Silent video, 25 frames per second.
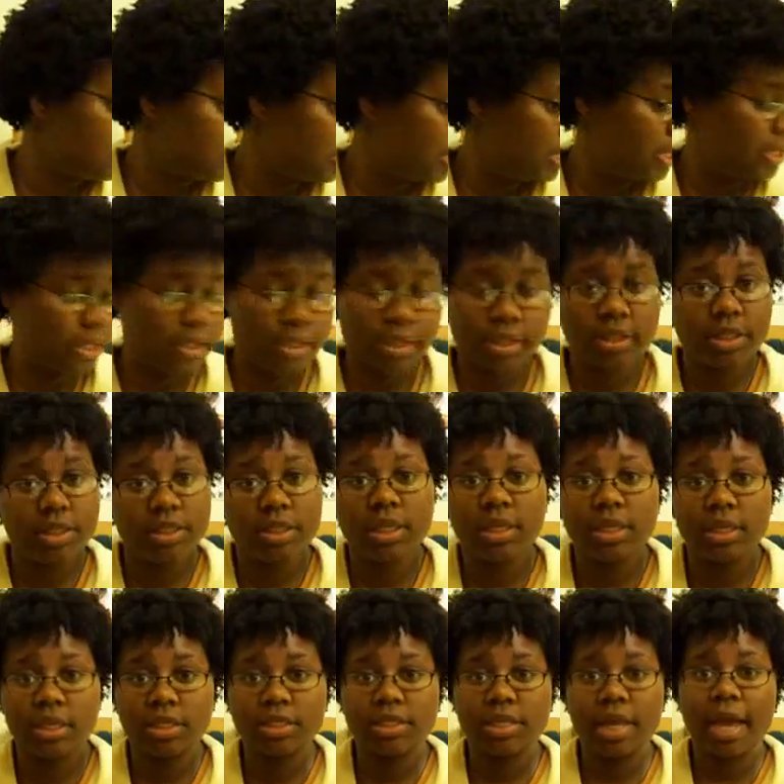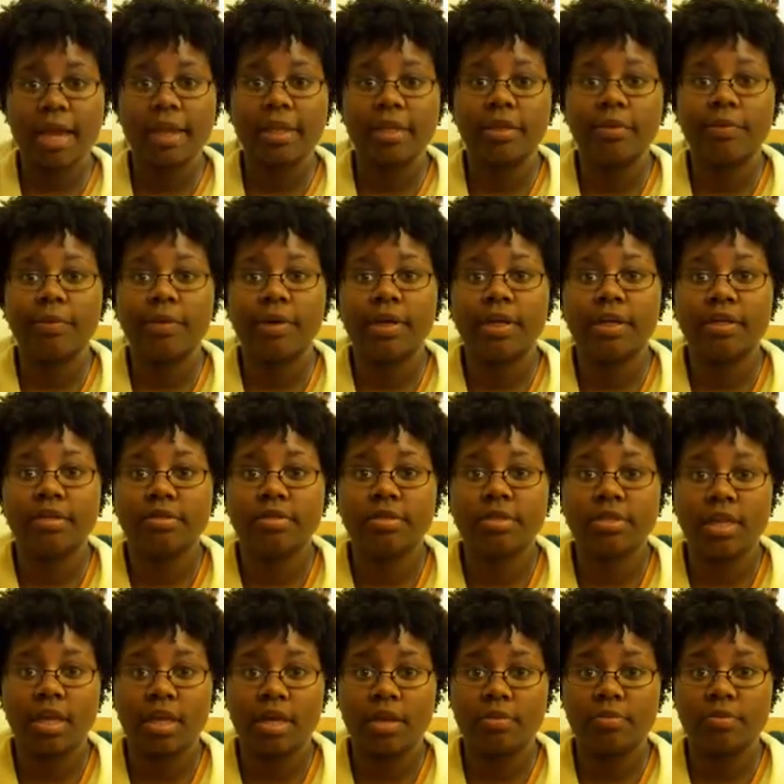that it did exactly what it
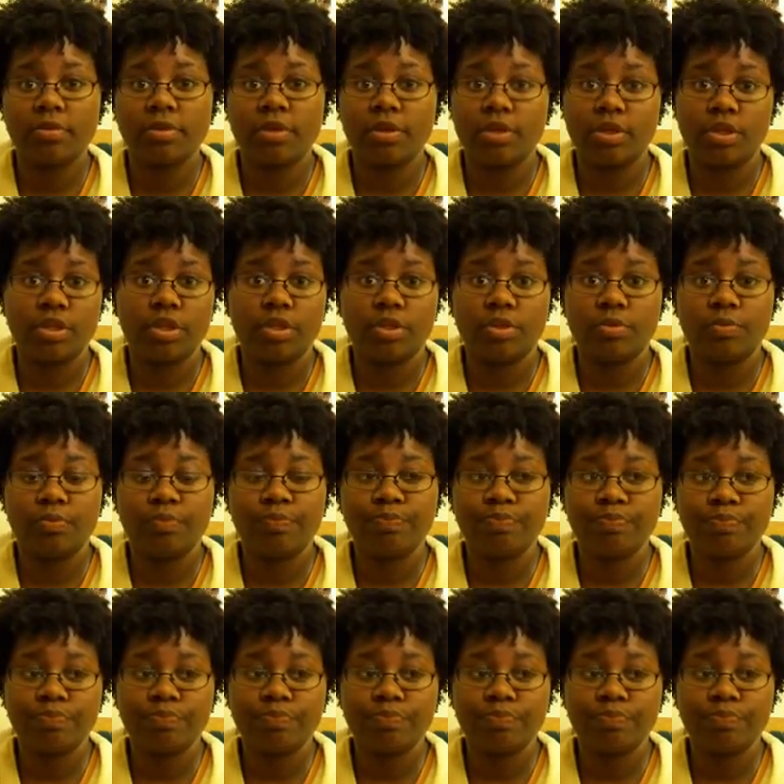said it was gonna do.